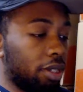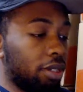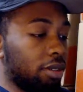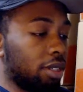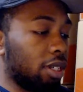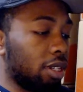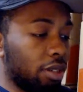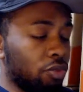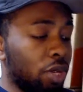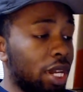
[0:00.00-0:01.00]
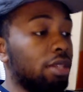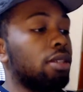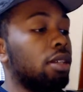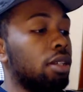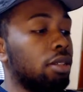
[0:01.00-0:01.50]
seeing
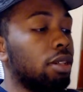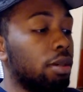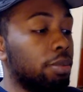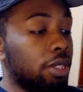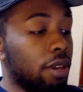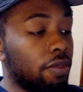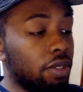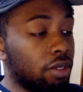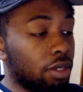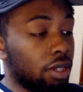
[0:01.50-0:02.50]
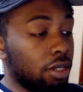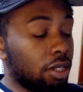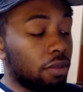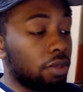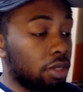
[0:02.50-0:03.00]
Redskins up
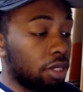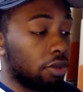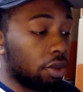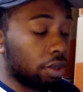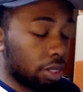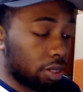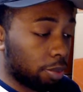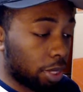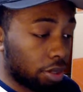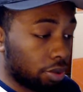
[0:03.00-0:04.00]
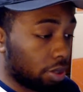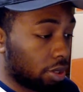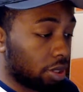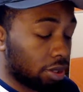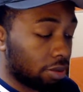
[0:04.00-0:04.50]
7-0 against the Patriots,
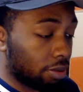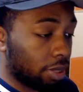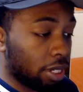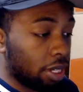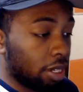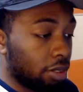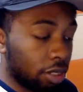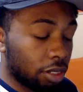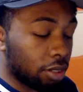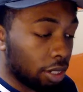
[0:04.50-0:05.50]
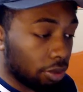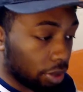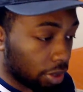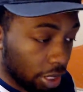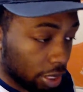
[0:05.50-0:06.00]
it just
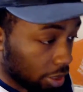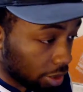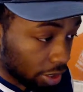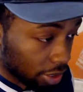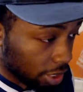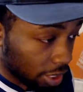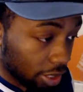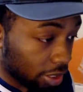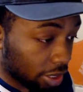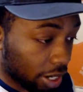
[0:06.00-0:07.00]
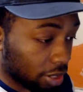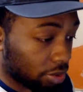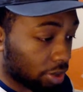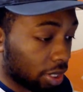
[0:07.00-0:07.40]
didn't look natural.